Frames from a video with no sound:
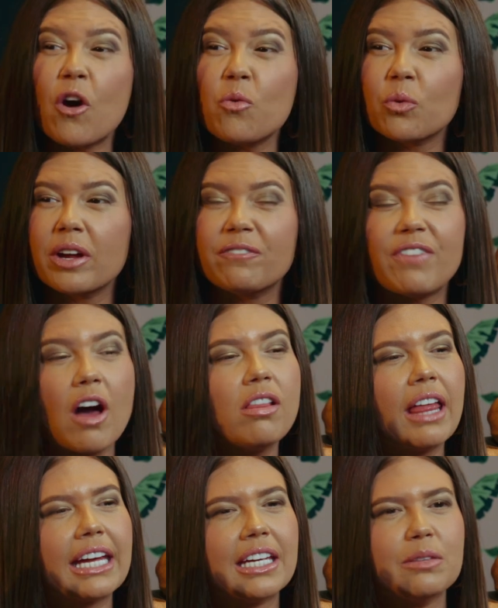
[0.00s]
felt
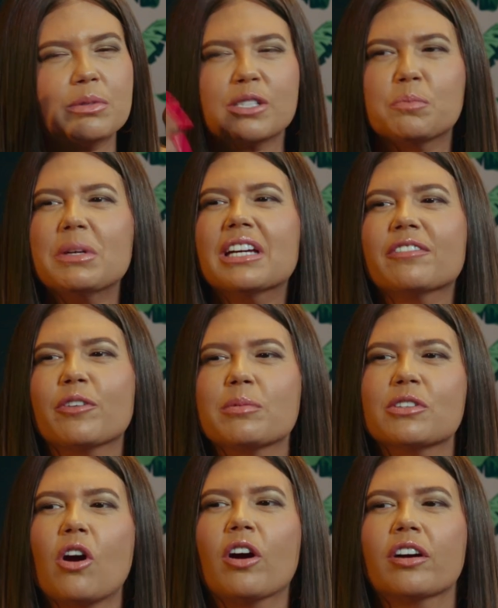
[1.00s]
like he was speaking from
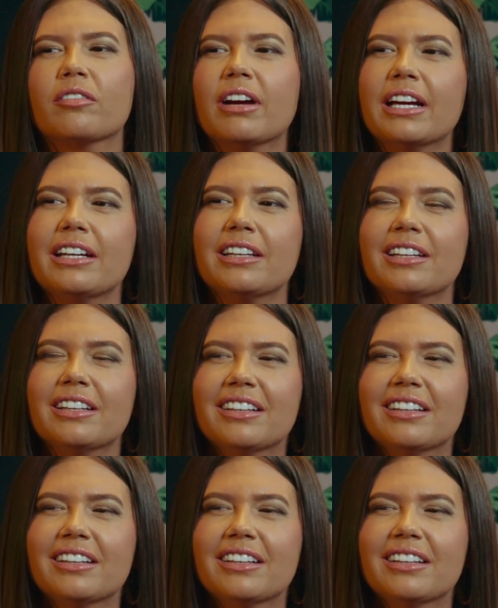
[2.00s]
his heart, right?